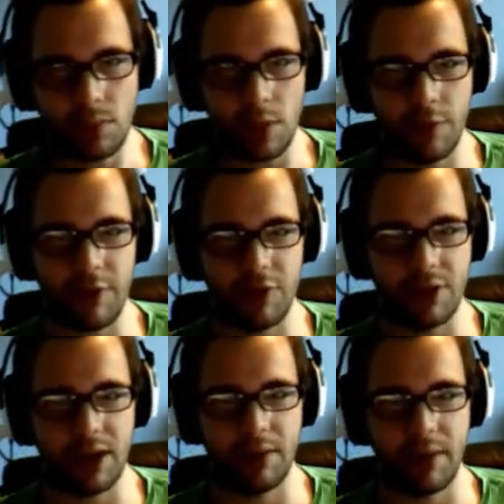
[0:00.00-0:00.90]
Favorite
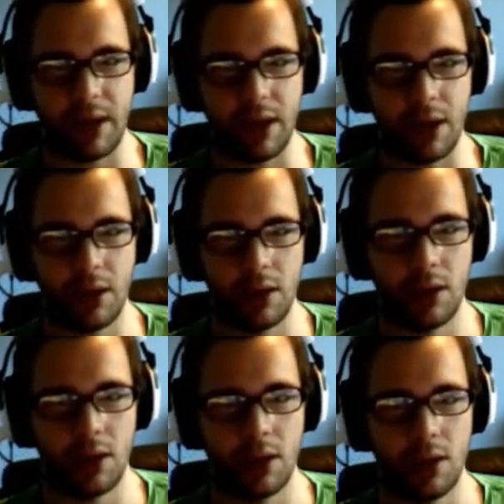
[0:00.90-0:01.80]
teddy bear.
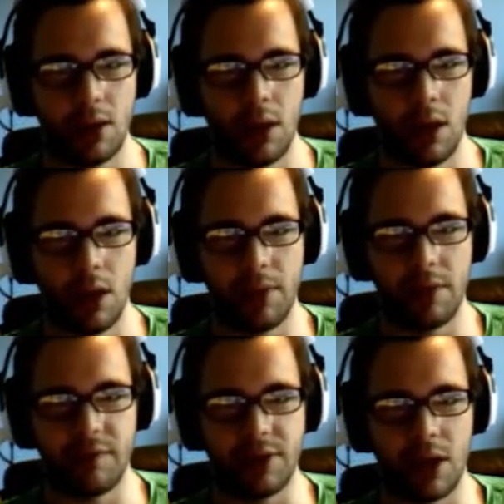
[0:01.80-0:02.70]
Uh,
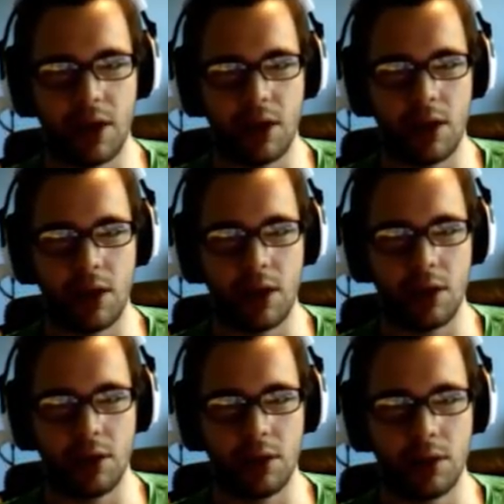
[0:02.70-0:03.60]
beloved
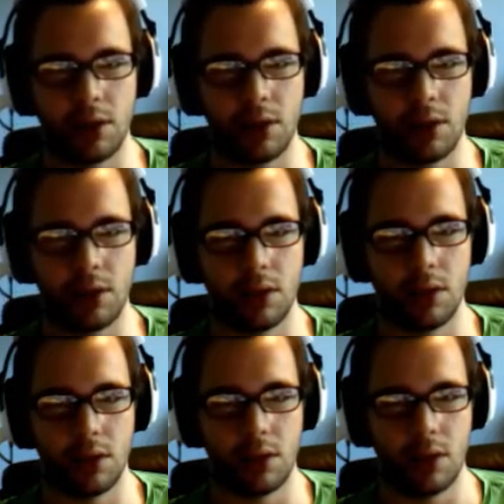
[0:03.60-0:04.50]
doll.
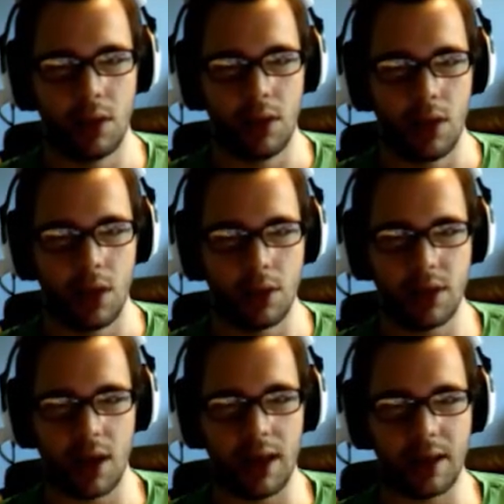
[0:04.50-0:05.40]
A
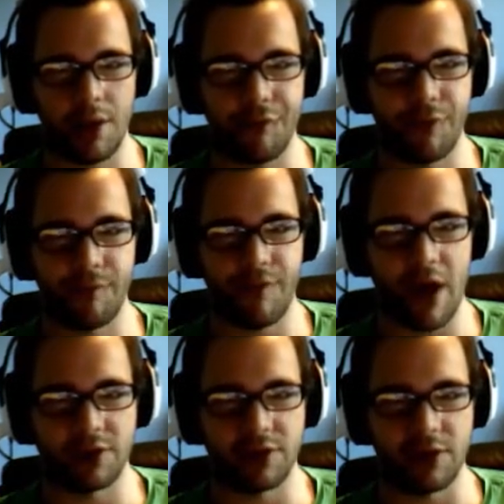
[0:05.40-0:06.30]
doll I got from
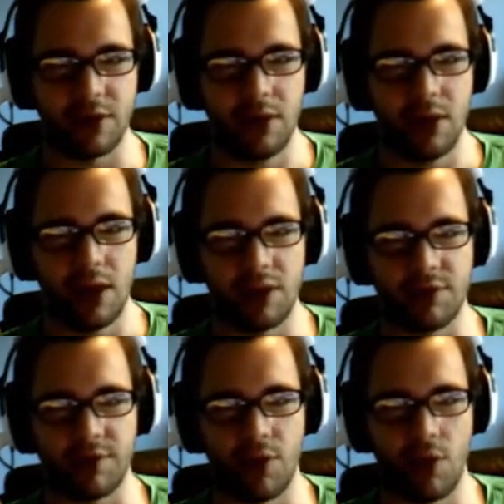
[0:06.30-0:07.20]
father. It's
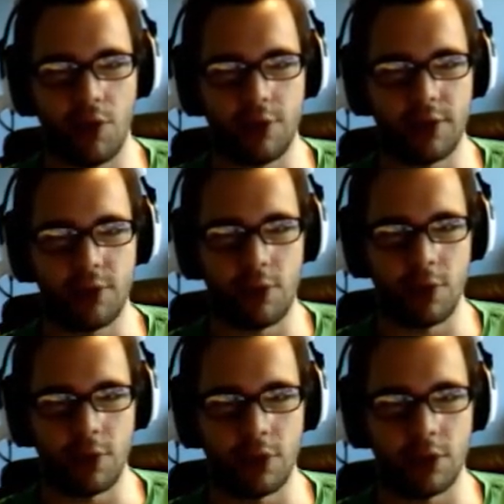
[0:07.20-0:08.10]
so old and
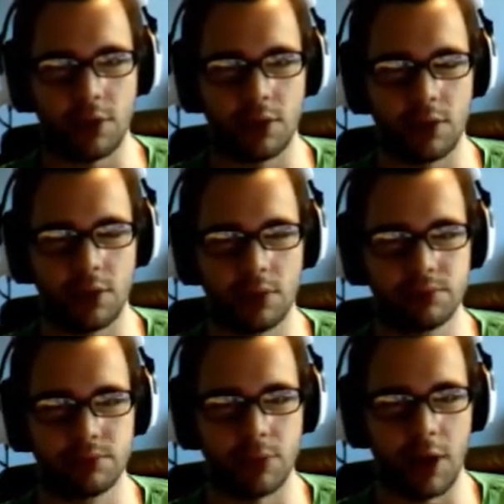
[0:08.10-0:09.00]
worn.
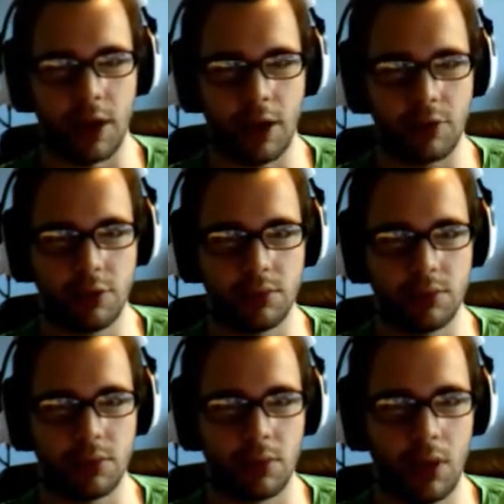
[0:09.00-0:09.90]
Alright, cool.
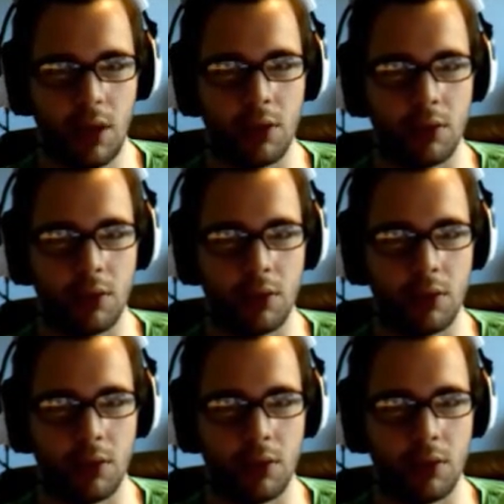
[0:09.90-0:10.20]
Oh.